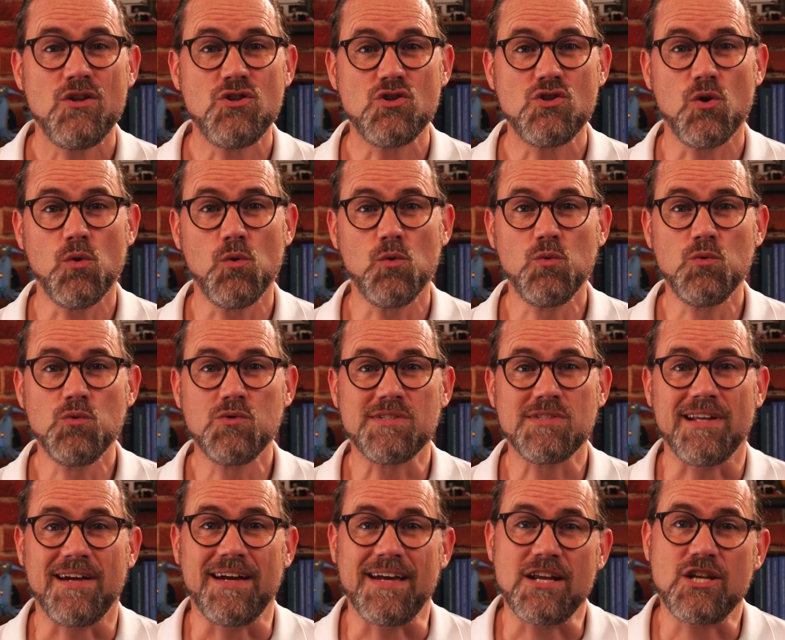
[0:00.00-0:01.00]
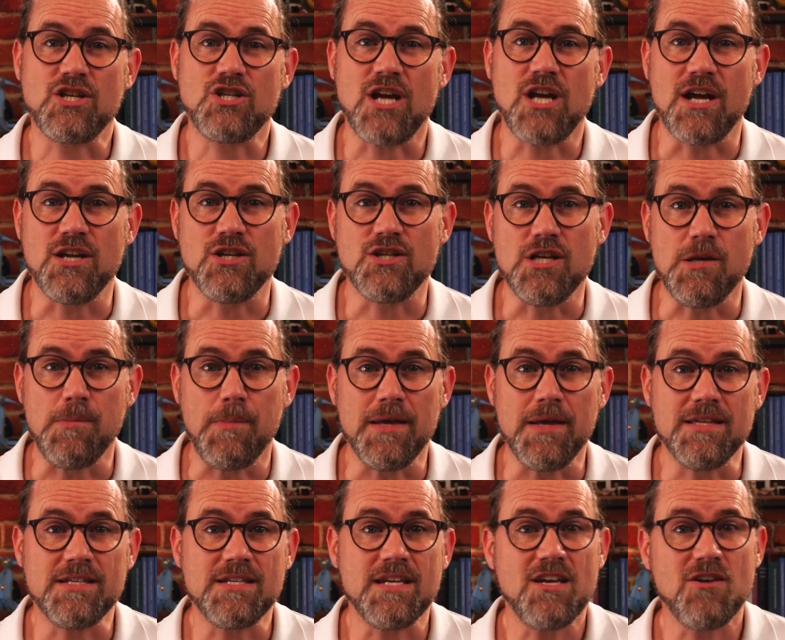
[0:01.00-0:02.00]
Tools like
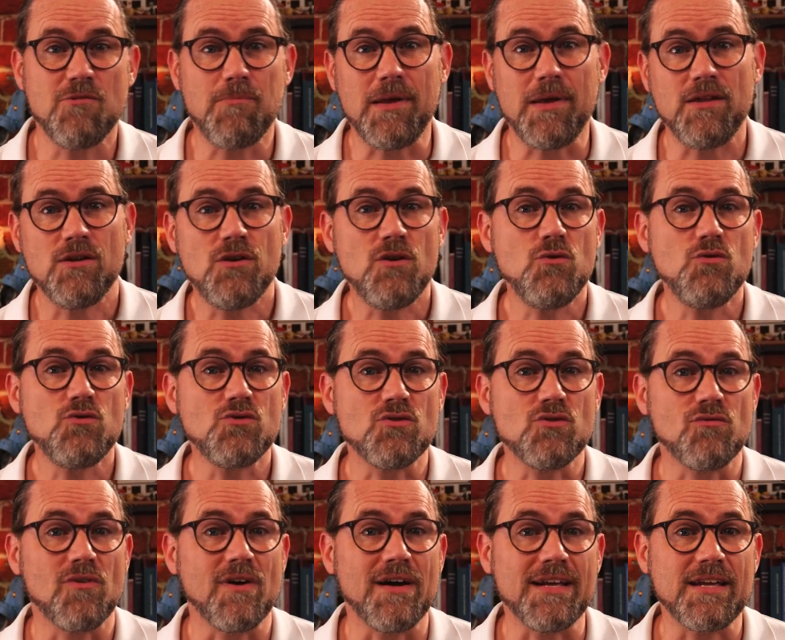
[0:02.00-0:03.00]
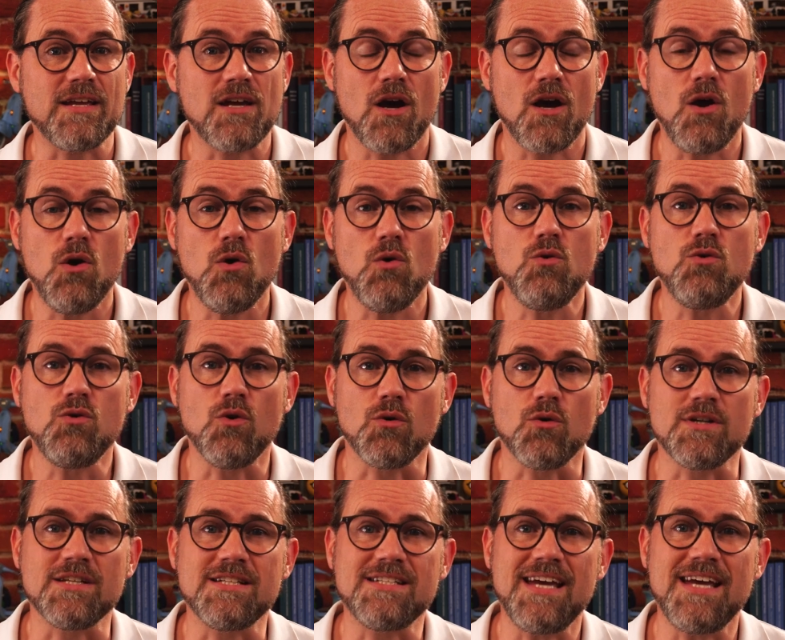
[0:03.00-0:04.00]
ChatGPT have been used to write code or
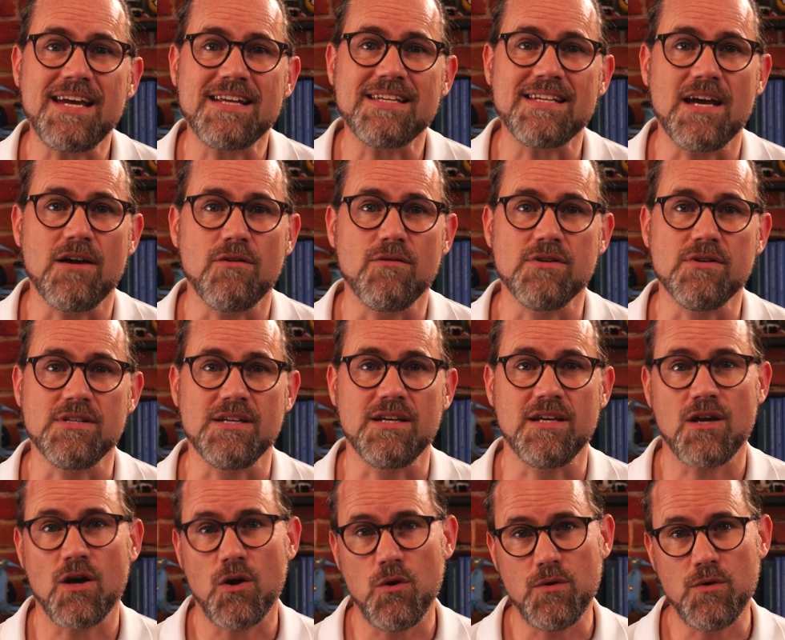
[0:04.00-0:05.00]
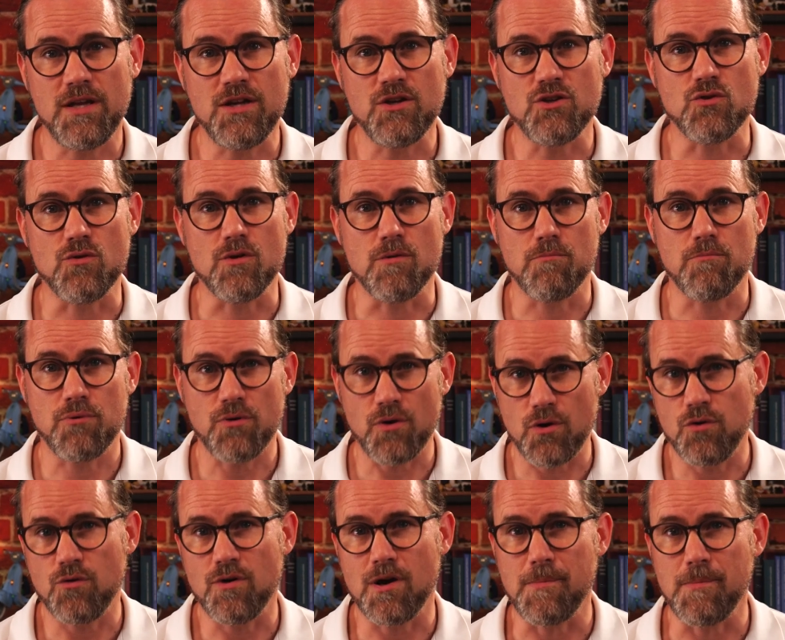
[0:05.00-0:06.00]
detect errors in coding during
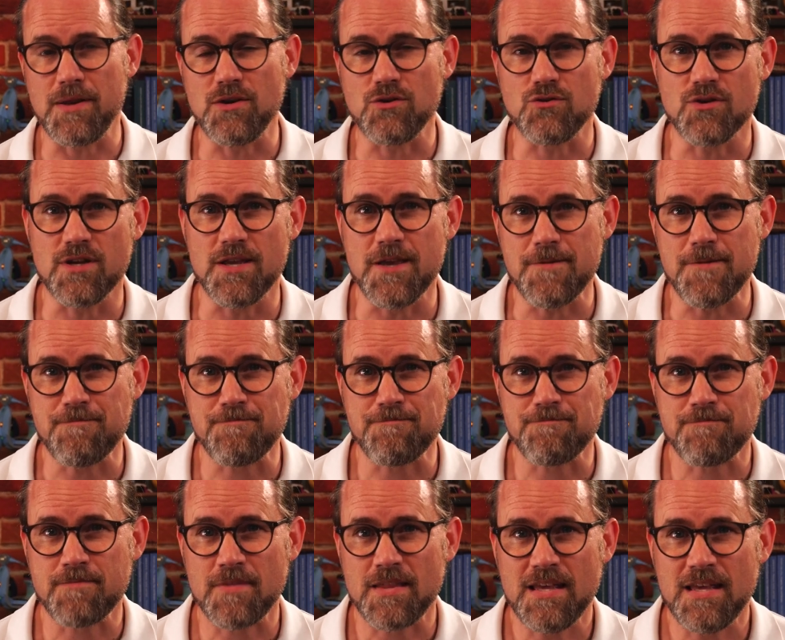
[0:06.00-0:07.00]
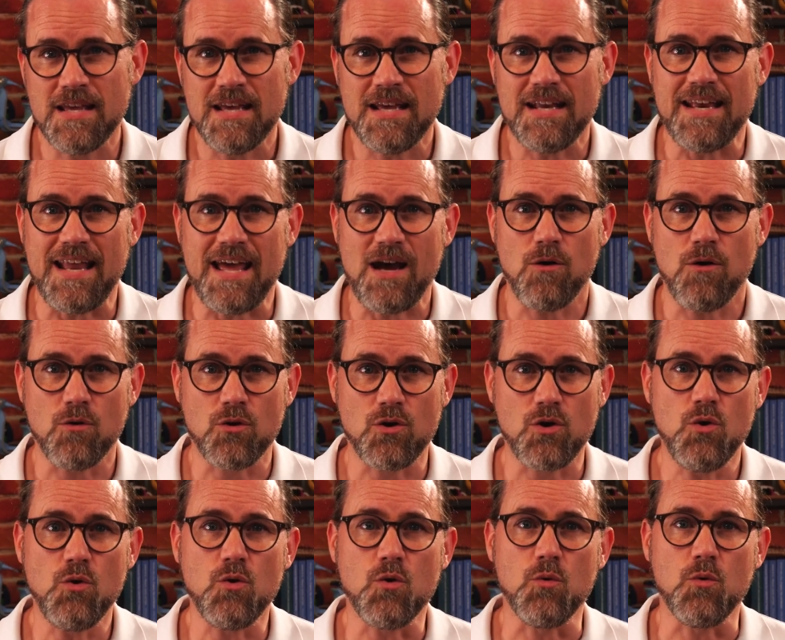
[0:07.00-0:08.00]
program entry. Now,
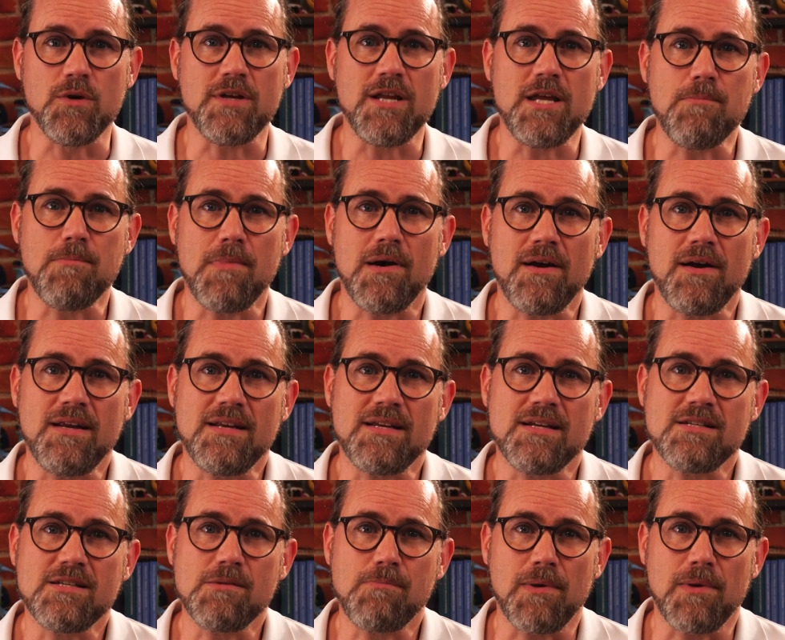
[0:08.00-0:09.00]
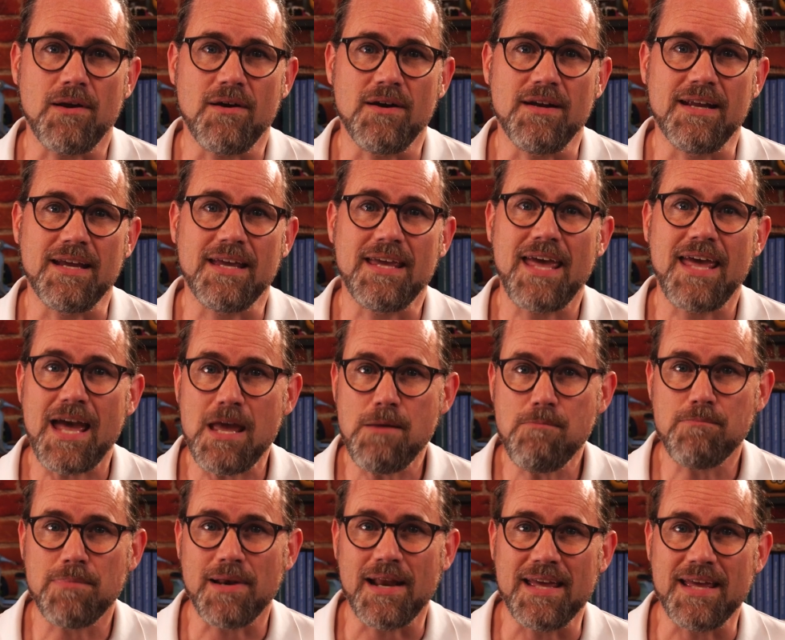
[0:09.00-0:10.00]
Google DeepMind has applied a
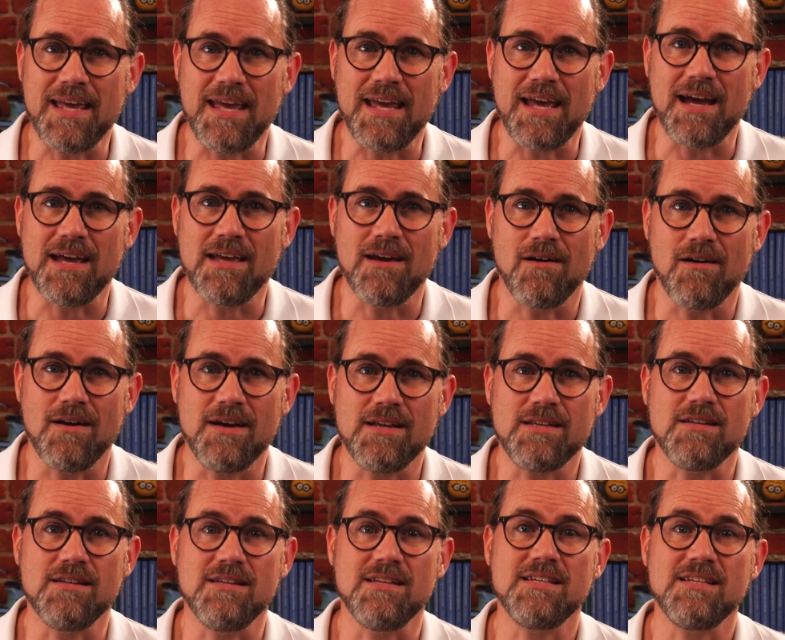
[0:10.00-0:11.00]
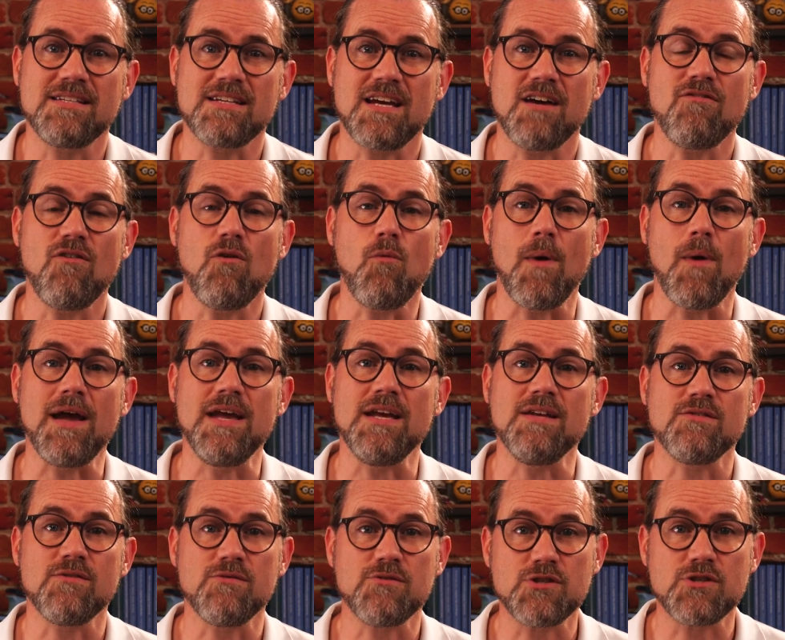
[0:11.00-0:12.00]
game-playing AI to discover
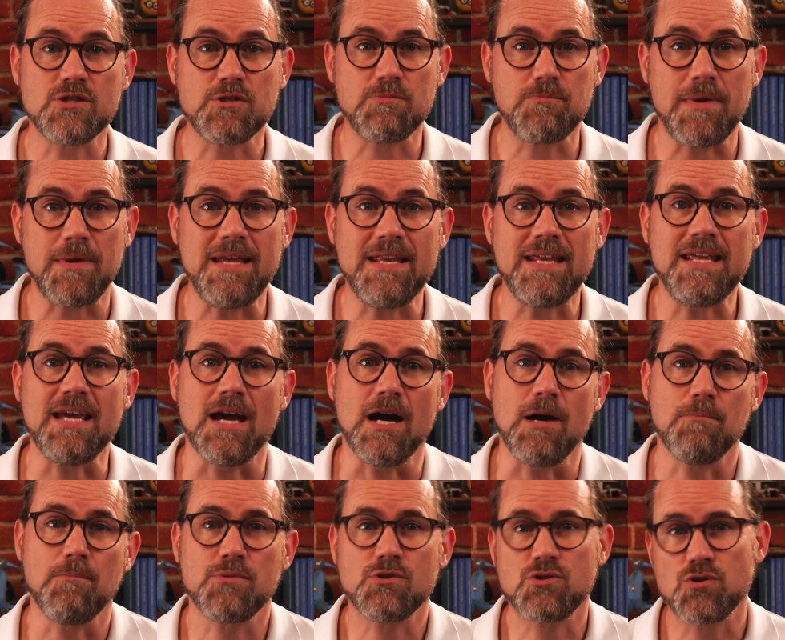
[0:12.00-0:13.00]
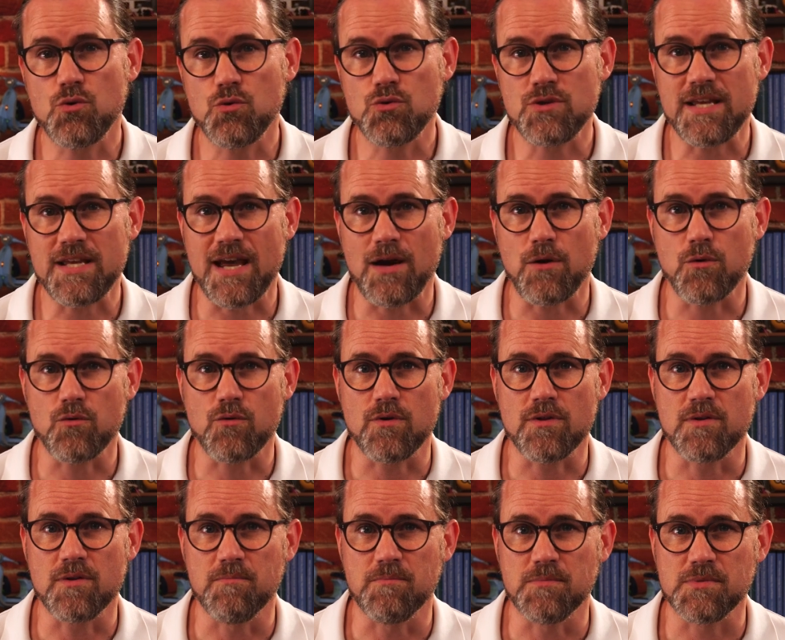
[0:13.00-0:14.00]
ways of speeding up sorting
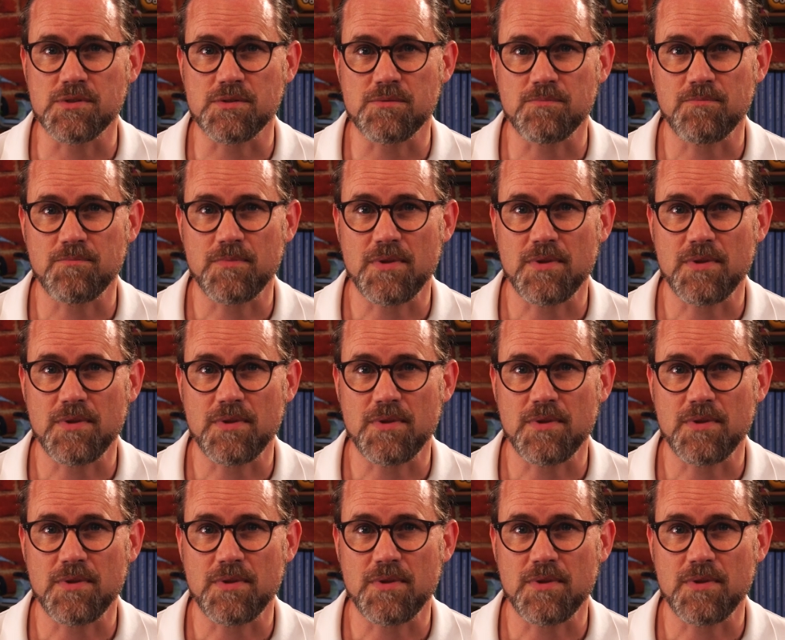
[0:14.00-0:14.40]
algorithms.